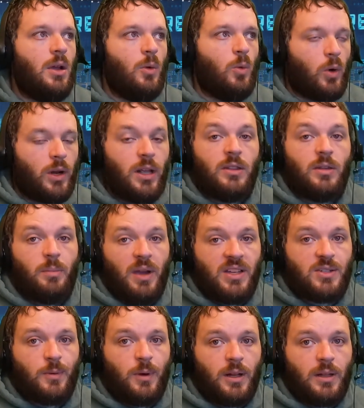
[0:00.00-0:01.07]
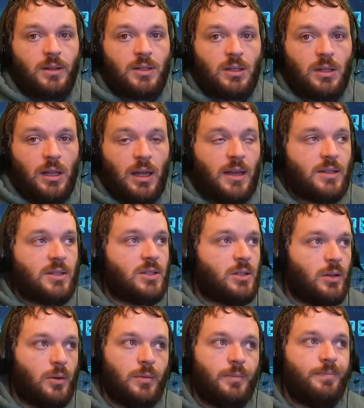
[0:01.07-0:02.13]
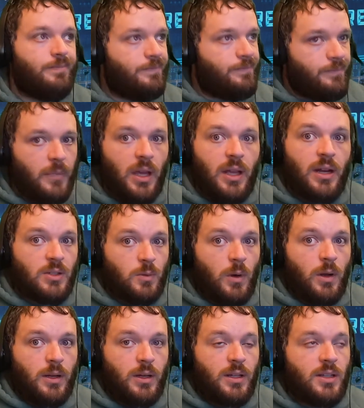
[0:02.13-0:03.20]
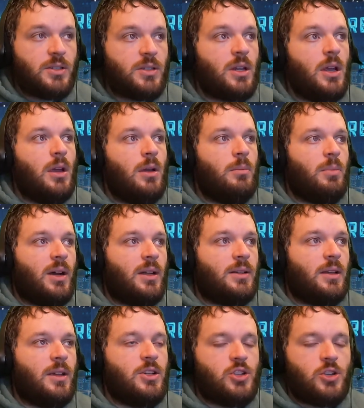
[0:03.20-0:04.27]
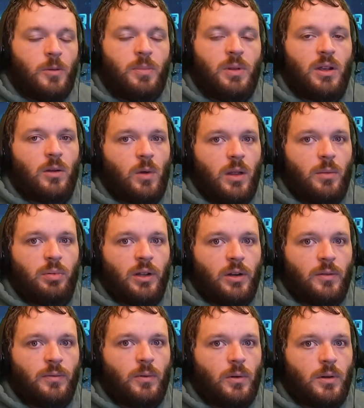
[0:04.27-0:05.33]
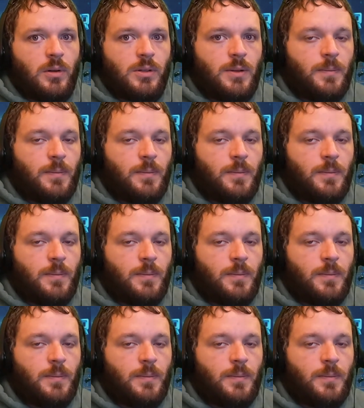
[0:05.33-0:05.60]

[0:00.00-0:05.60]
We're getting the best one in this class, so it is what it is. But uh, he should be a great player for us.